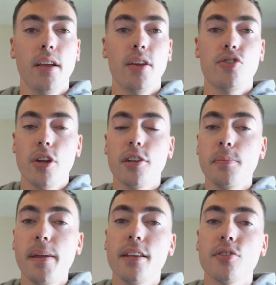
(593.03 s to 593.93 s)
Shutter
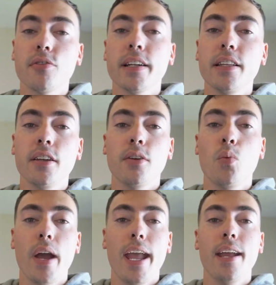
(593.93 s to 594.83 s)
speed is a really good
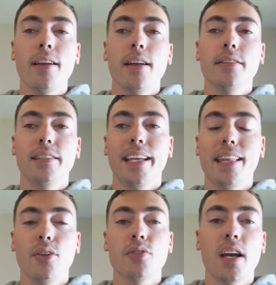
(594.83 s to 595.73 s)
way to
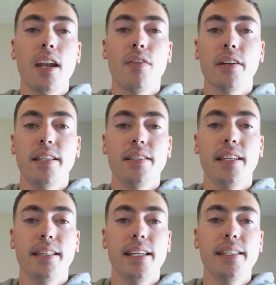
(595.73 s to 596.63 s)
get those kind of
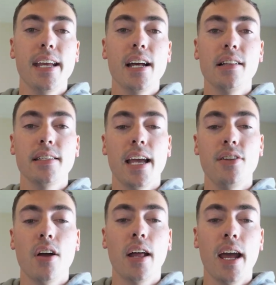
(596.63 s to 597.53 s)
artistic details
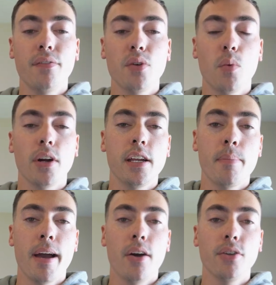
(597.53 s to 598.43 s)
and not have to worry
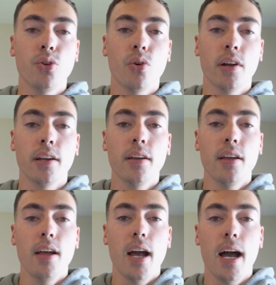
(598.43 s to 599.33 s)
about your
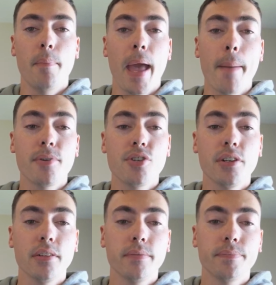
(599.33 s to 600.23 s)

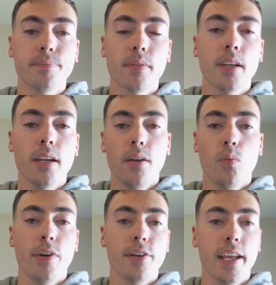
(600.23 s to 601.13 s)
aperture,
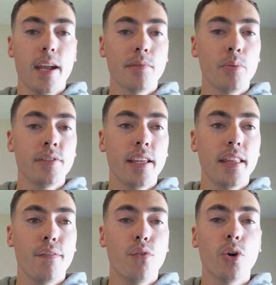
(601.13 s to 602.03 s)
where your camera will set
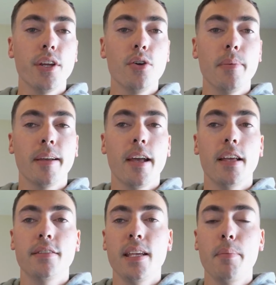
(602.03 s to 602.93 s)
that for you,
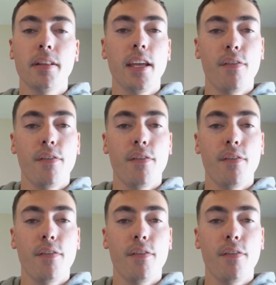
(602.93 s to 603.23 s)
because typically